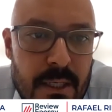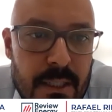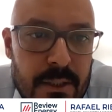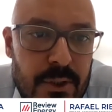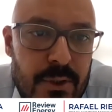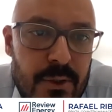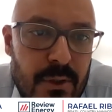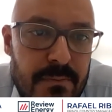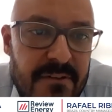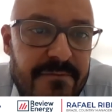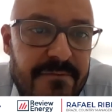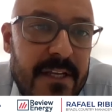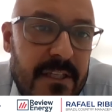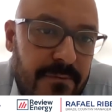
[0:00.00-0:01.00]
should be
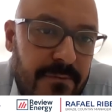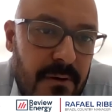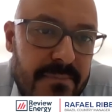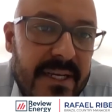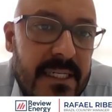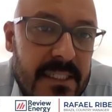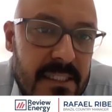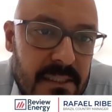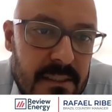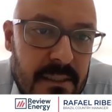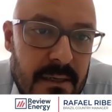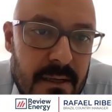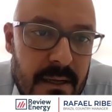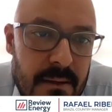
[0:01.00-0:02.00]
fit for biggest
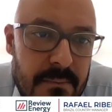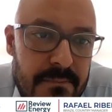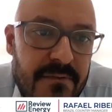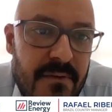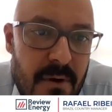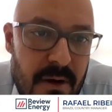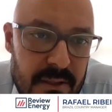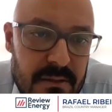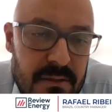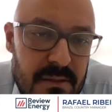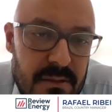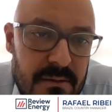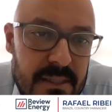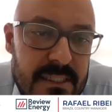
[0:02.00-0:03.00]
PV
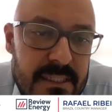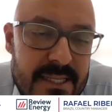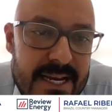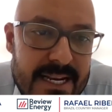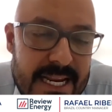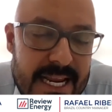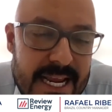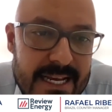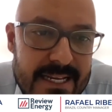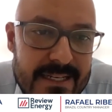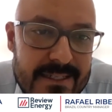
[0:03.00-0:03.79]
models. That's the idea.